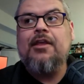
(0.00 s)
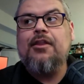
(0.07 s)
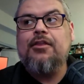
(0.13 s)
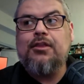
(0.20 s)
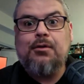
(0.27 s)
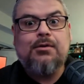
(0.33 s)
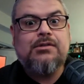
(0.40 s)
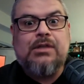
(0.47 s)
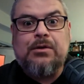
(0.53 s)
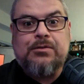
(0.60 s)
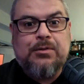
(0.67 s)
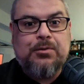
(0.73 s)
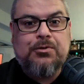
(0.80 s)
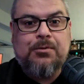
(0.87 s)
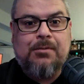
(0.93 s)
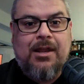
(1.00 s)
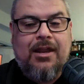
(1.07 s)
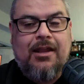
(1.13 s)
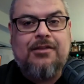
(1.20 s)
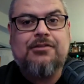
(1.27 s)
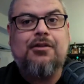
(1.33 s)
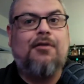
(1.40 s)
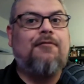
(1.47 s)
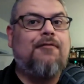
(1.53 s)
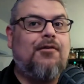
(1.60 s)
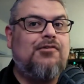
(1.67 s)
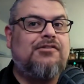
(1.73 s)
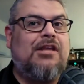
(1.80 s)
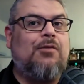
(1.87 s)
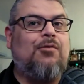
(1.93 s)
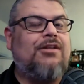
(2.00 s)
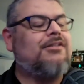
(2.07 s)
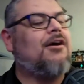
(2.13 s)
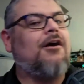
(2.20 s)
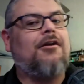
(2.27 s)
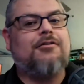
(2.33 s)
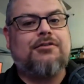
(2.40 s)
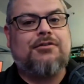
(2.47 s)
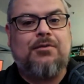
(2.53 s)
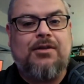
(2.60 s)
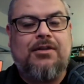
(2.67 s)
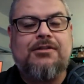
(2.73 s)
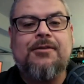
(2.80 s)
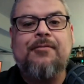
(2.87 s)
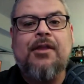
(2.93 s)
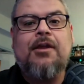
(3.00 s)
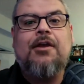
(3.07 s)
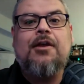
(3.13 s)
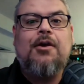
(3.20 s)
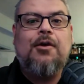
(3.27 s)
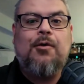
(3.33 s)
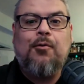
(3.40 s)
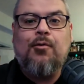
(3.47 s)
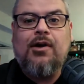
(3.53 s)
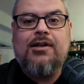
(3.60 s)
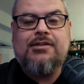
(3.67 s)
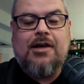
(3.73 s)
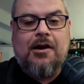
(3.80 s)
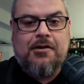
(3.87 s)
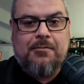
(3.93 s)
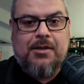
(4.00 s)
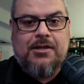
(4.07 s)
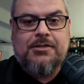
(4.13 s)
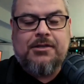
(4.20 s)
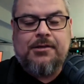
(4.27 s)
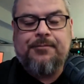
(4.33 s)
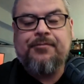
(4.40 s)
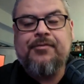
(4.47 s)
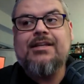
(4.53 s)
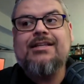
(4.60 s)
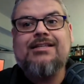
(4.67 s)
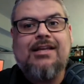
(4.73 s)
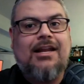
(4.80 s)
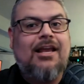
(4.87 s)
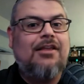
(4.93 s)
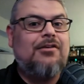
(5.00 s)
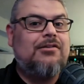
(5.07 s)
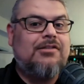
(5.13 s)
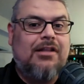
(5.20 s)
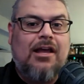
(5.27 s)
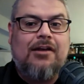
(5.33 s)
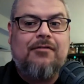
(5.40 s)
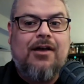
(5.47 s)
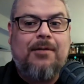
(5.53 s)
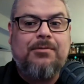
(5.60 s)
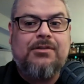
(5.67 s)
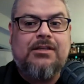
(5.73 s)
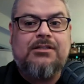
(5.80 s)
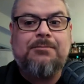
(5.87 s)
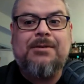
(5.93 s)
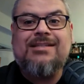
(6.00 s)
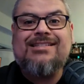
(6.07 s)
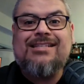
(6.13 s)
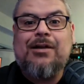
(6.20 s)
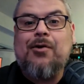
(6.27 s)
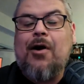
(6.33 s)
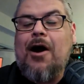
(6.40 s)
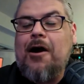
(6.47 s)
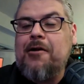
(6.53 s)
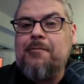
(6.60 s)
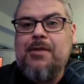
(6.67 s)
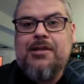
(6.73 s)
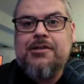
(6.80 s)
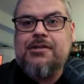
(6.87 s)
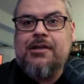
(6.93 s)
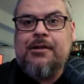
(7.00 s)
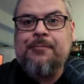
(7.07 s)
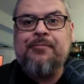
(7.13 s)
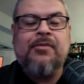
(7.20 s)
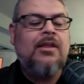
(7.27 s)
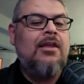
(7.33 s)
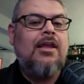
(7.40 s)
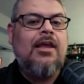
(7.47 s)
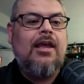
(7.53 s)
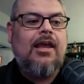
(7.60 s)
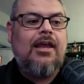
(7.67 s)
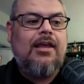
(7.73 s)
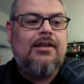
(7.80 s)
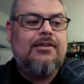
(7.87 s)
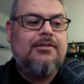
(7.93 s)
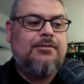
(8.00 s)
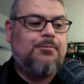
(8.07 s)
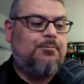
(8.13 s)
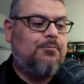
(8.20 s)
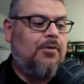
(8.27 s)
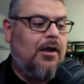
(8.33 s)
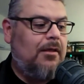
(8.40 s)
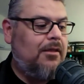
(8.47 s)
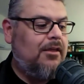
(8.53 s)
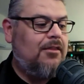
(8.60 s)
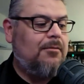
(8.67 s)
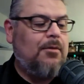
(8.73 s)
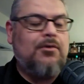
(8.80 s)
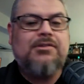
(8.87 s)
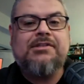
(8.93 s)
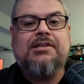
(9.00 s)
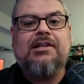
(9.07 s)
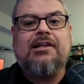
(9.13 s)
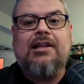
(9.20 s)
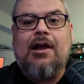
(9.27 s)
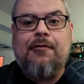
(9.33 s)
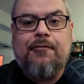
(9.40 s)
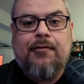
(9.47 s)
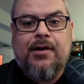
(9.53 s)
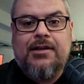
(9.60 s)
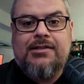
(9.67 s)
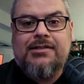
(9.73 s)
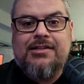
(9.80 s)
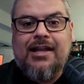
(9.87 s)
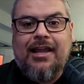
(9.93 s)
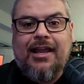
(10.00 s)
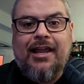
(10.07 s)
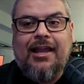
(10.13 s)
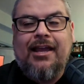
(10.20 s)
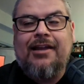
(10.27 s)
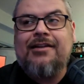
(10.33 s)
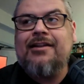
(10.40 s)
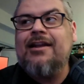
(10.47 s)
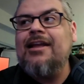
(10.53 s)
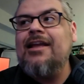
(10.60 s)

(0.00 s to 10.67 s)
there was no social media. So the first thing we taught our students was automation. Today, there's a lot of options, but still automation is probably the most leveraged and